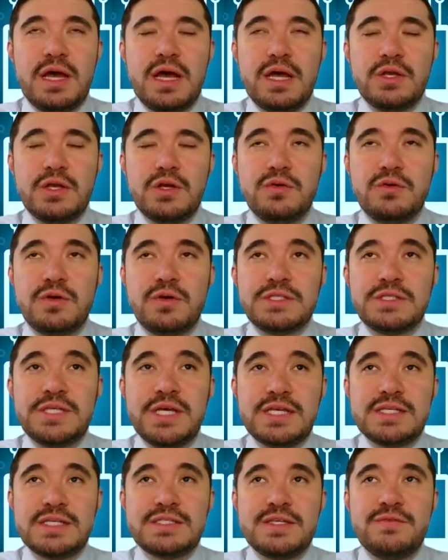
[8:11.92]
uh, you know, a
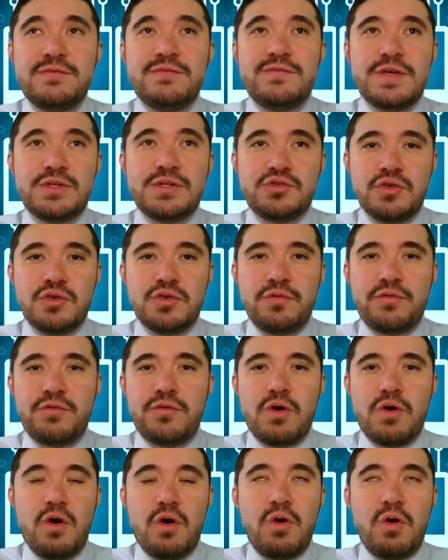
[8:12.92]
test in vitro
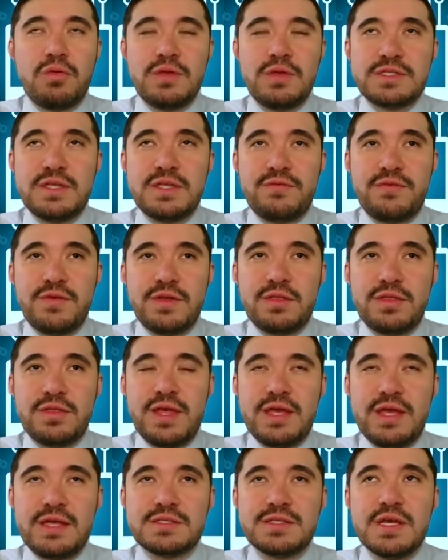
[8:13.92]
for all these different
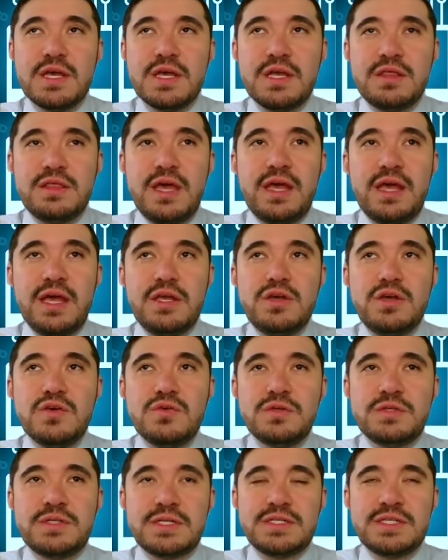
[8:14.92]
things, they can
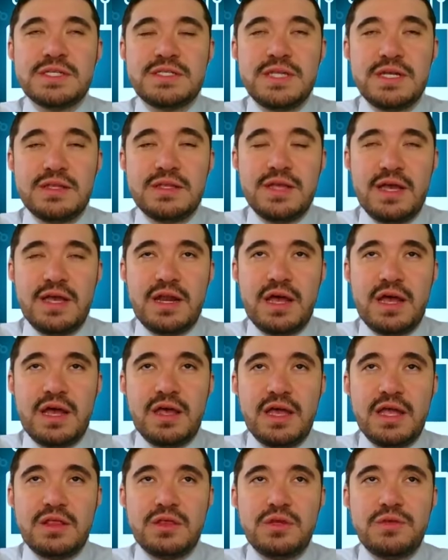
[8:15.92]
use existing data
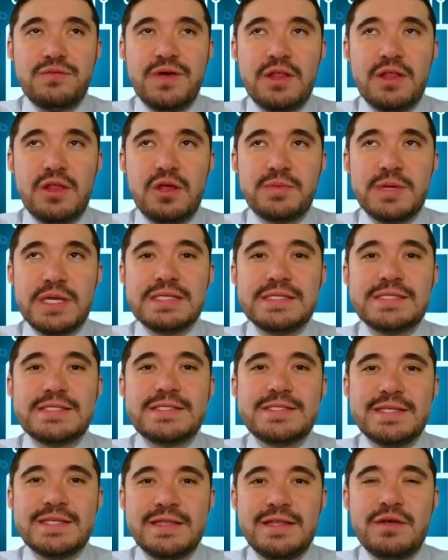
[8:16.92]
and develop in
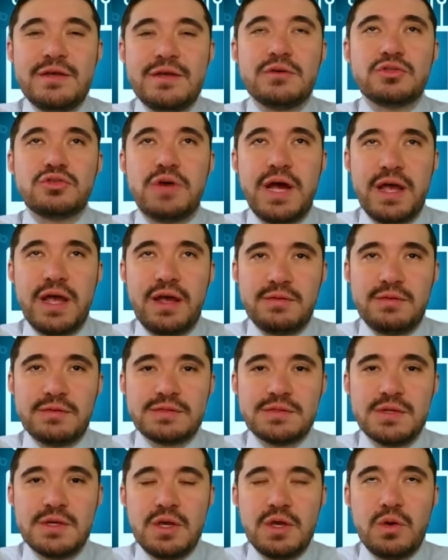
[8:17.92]
silico
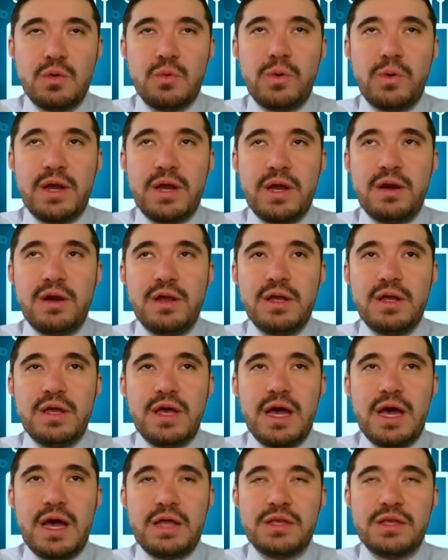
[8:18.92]
trials where
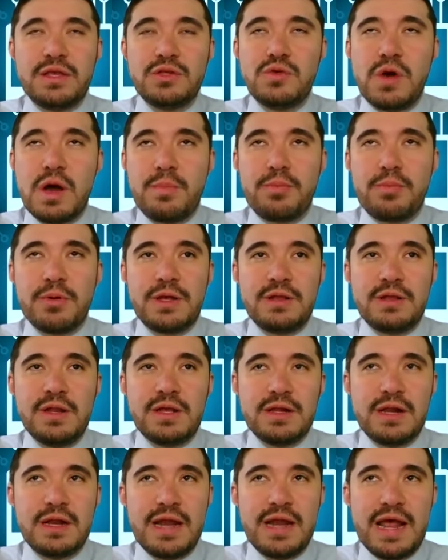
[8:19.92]
uh, they do a
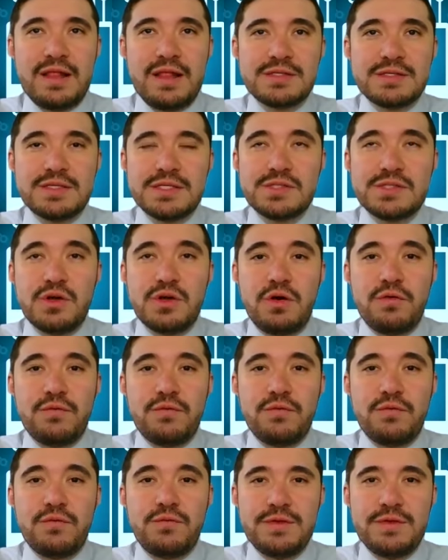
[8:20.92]
preclinical analysis of
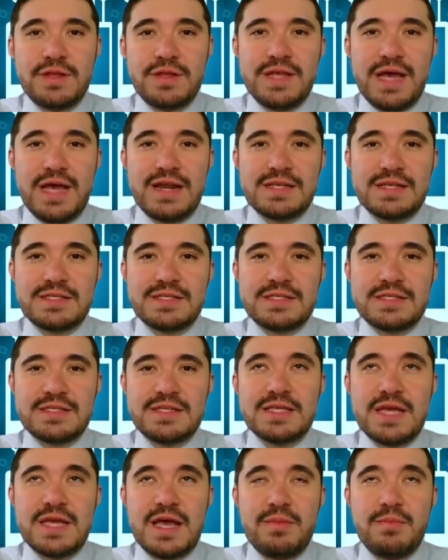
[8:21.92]
different data
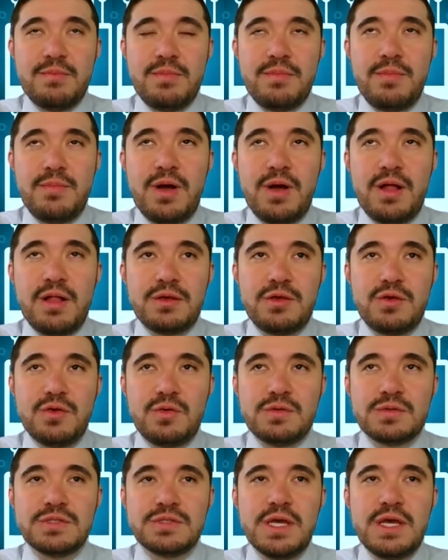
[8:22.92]
sets and
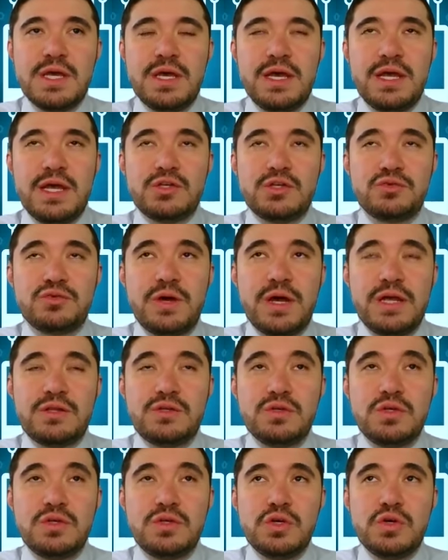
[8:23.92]
molecules and try
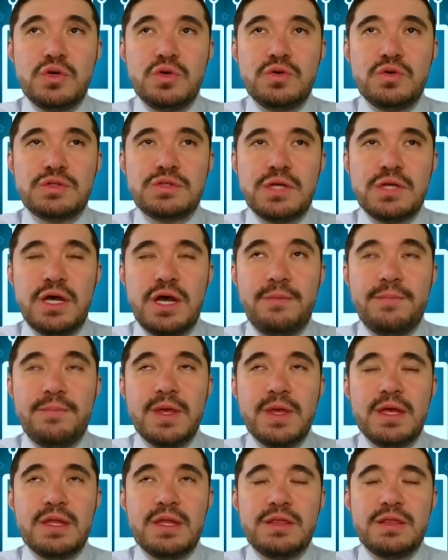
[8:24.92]
to use um,
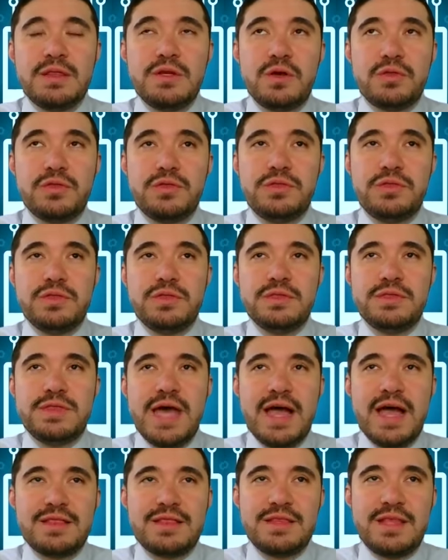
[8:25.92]
you know,
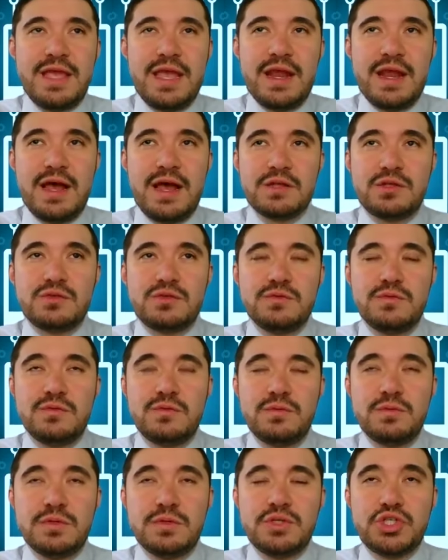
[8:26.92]
that data to
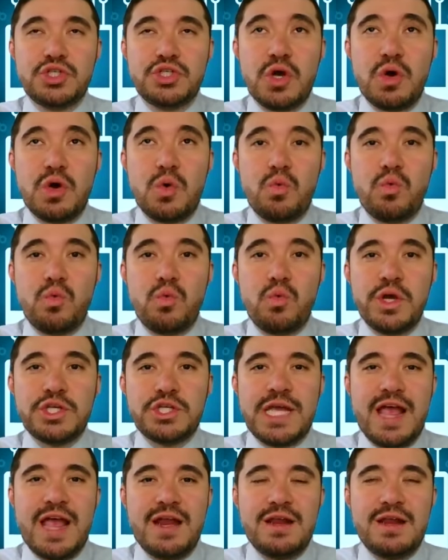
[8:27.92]
show
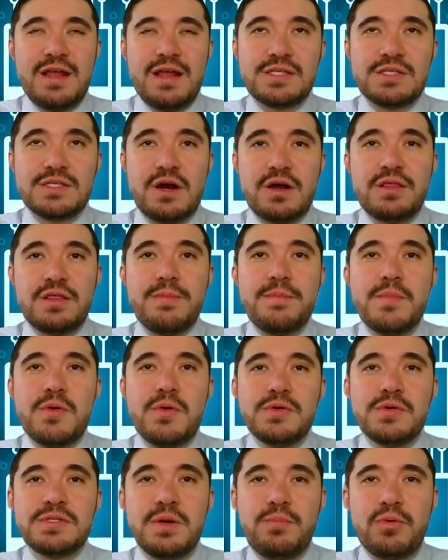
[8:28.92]
which candidates are the
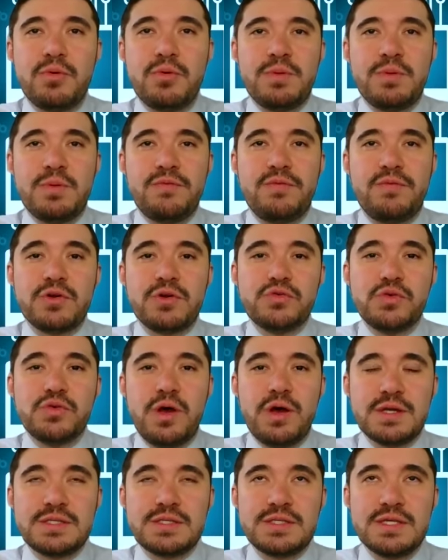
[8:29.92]
most appropriate for
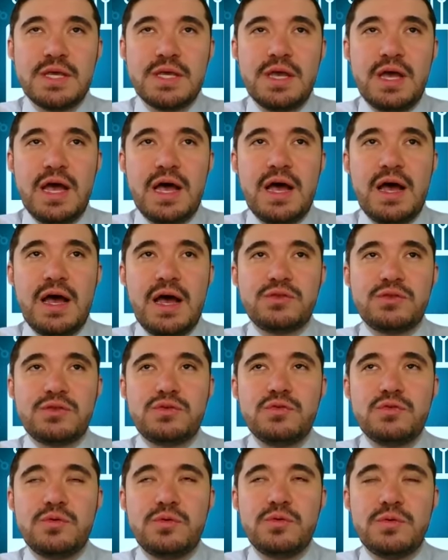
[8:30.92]
drugs Uh,
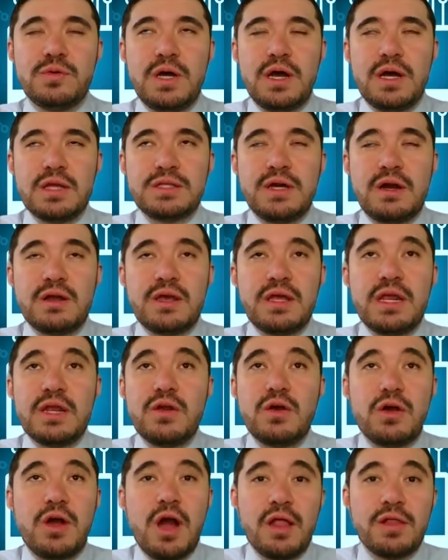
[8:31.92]
to uh, targeting
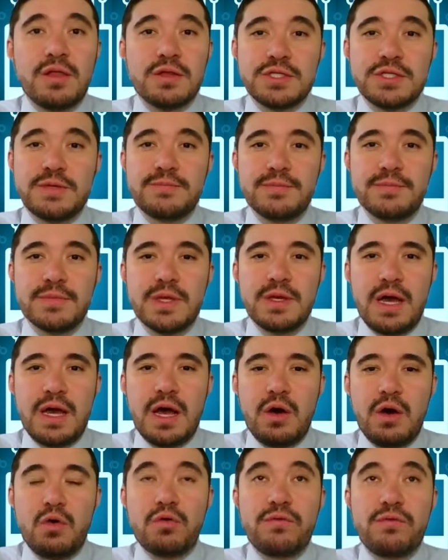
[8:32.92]
oncology,
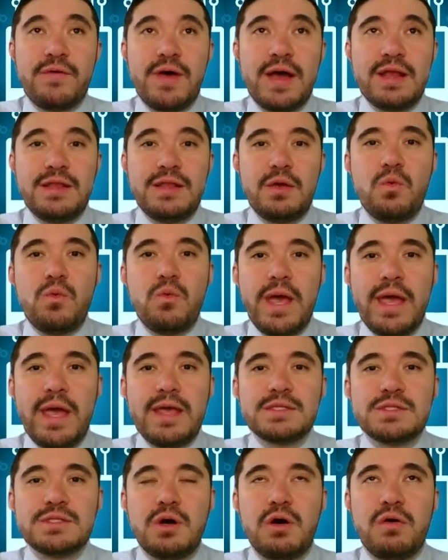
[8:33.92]
uh, or finding
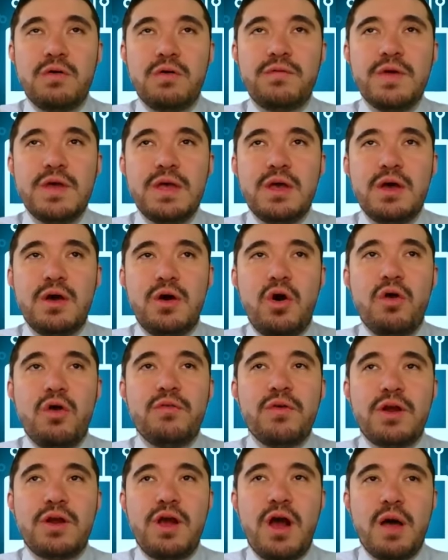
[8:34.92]
ways of
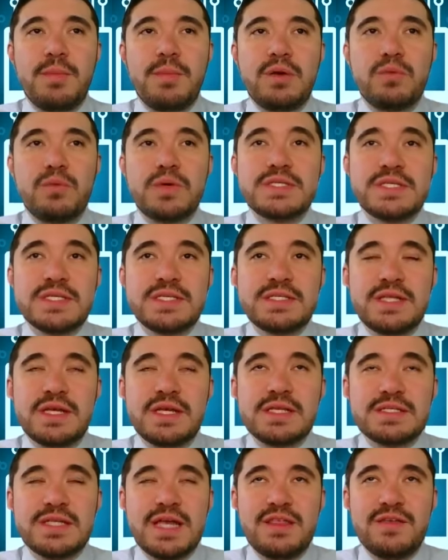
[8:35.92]
overcoming
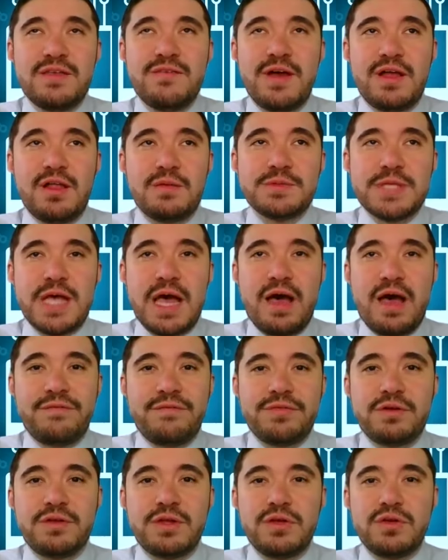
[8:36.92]
resistance that develops
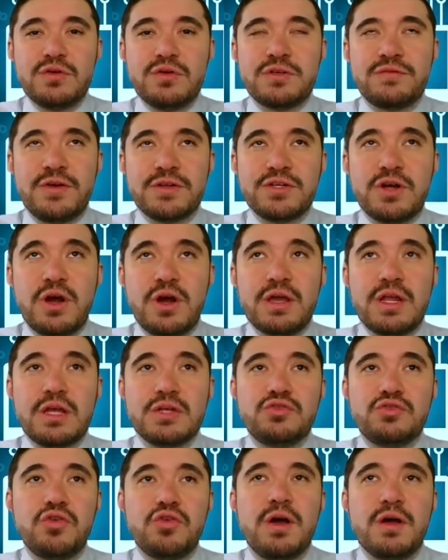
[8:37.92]
after the use of a
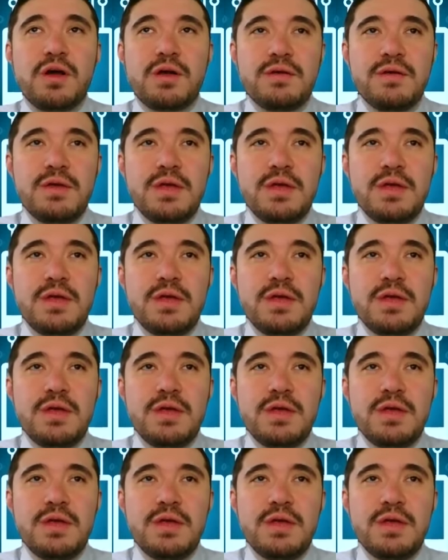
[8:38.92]
targeted drug.